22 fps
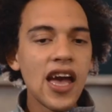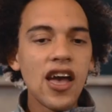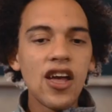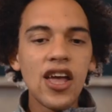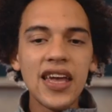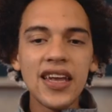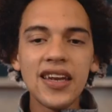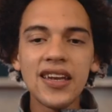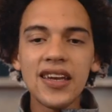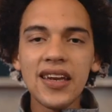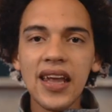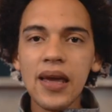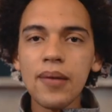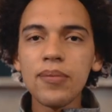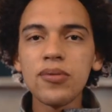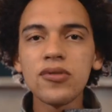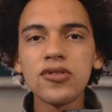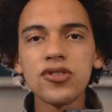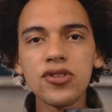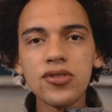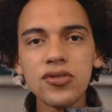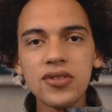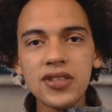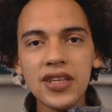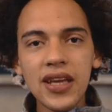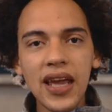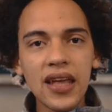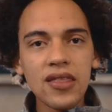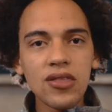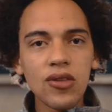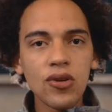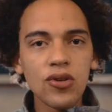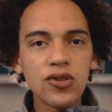It enables you to
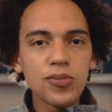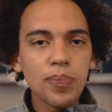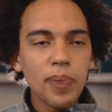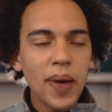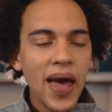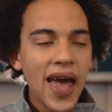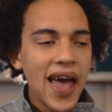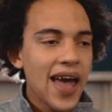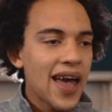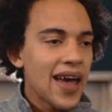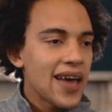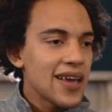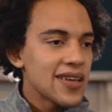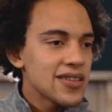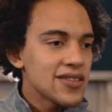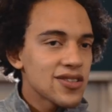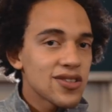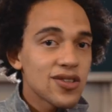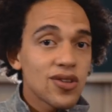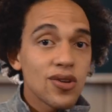get those pans,